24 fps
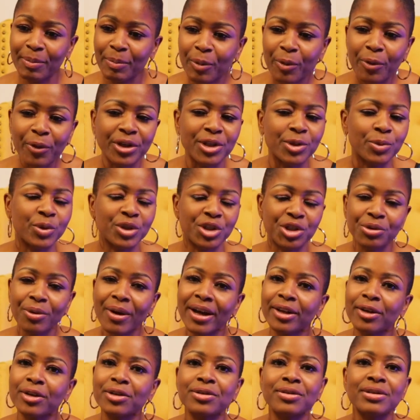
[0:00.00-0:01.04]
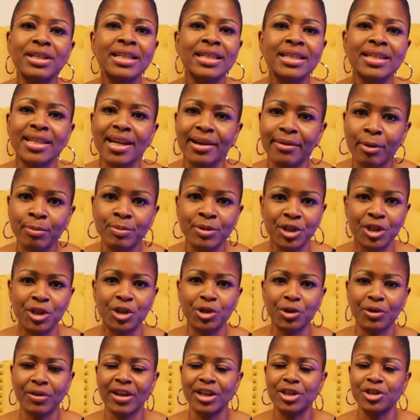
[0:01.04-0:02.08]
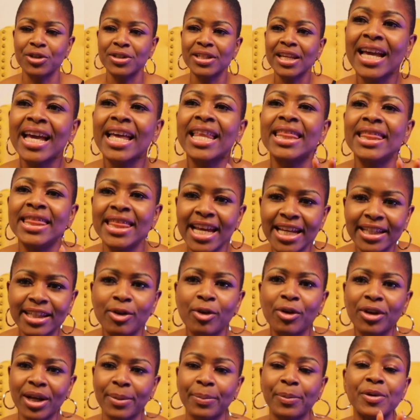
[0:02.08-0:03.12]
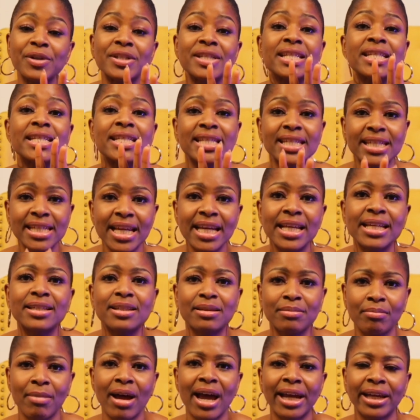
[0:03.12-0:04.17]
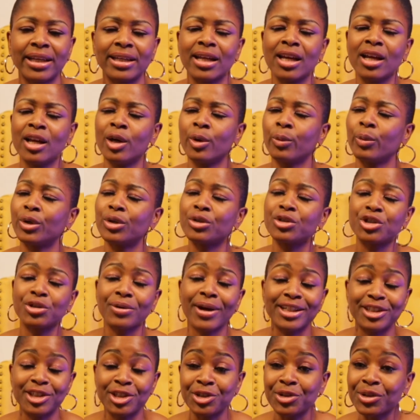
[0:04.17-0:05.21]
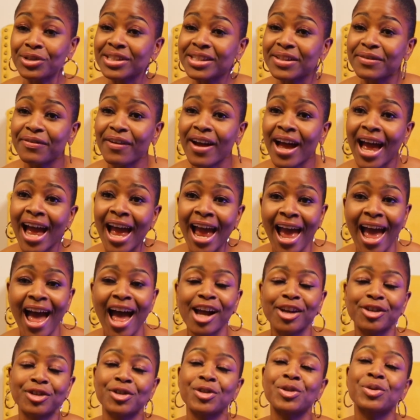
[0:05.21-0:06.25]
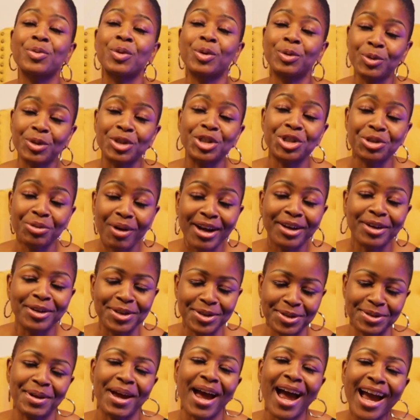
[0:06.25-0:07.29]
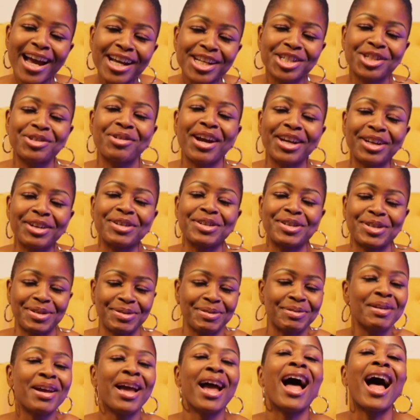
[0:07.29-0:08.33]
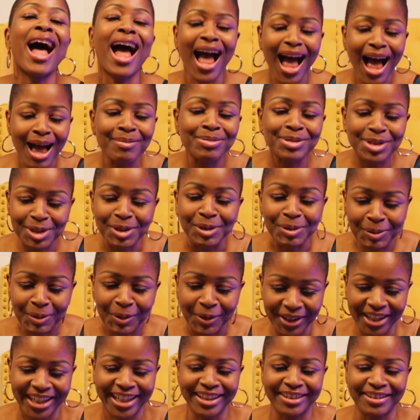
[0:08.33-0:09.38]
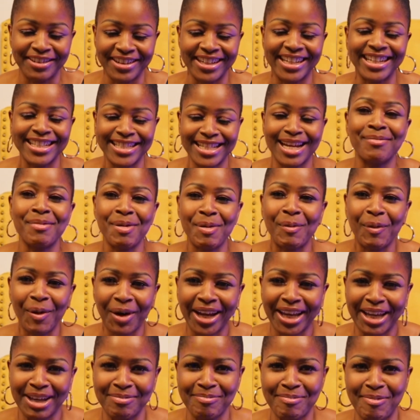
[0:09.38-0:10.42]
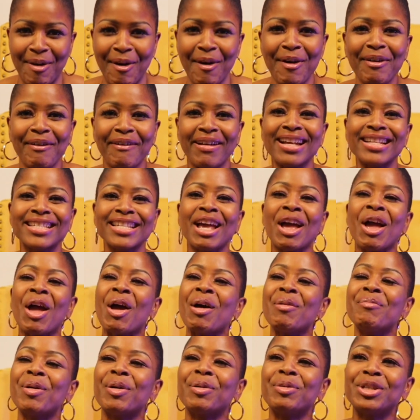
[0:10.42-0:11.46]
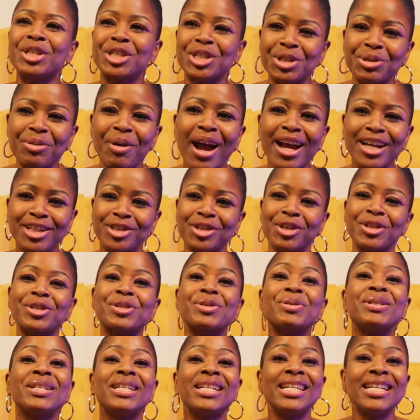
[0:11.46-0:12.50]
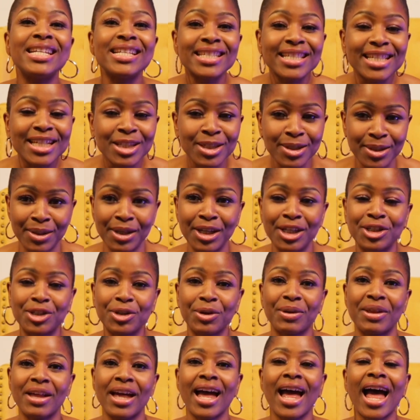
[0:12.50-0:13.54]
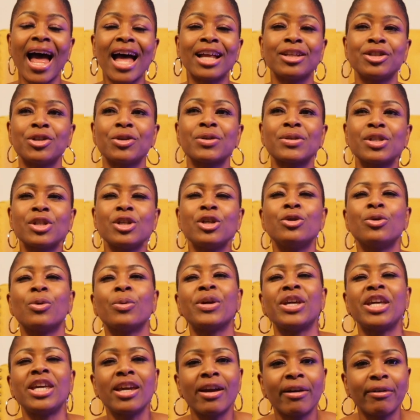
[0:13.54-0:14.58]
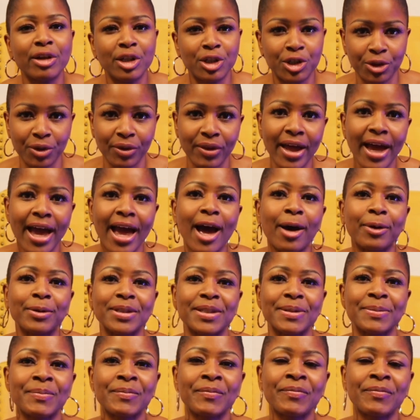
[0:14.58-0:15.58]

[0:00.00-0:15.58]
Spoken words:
point, we try not to interrupt each other, just let the other person say his mind. We don't try to justify our actions, or we try not to. I try not to. I'm still working on it. I'm a work in progress, but we try just to listen to each other and just, hear each other out.